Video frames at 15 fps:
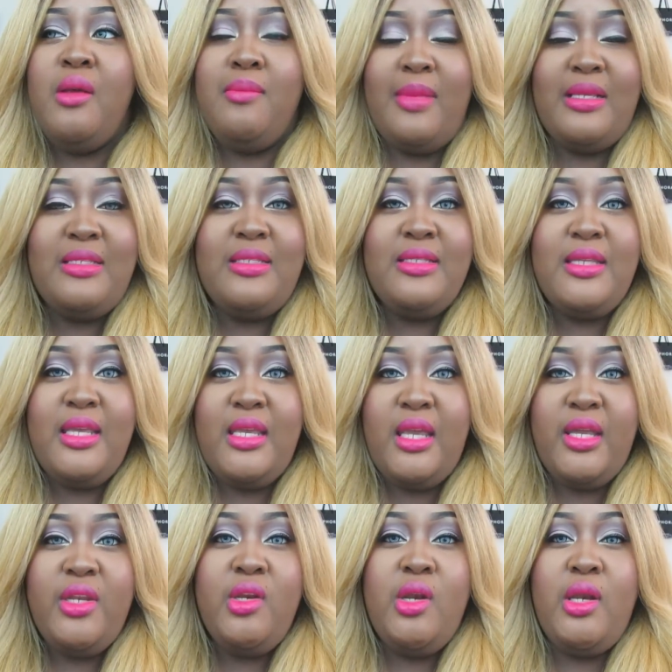my
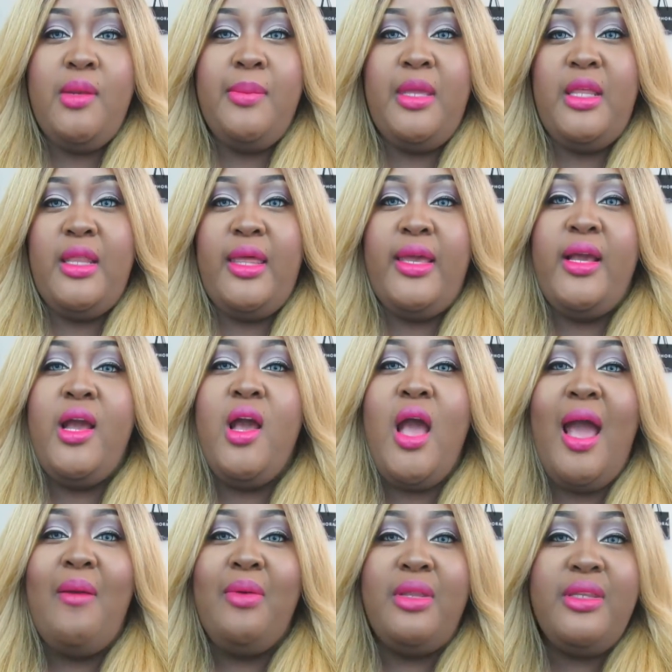skin, you know what I mean, like how